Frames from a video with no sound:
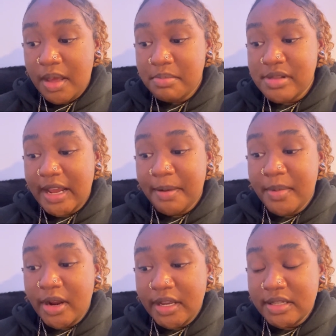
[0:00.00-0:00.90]
Black
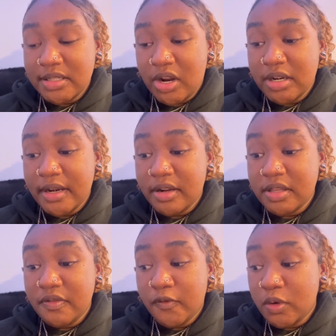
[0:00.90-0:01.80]
Americans are
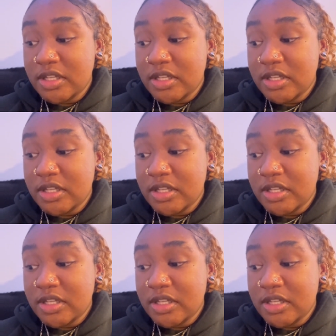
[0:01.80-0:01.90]
nearly 4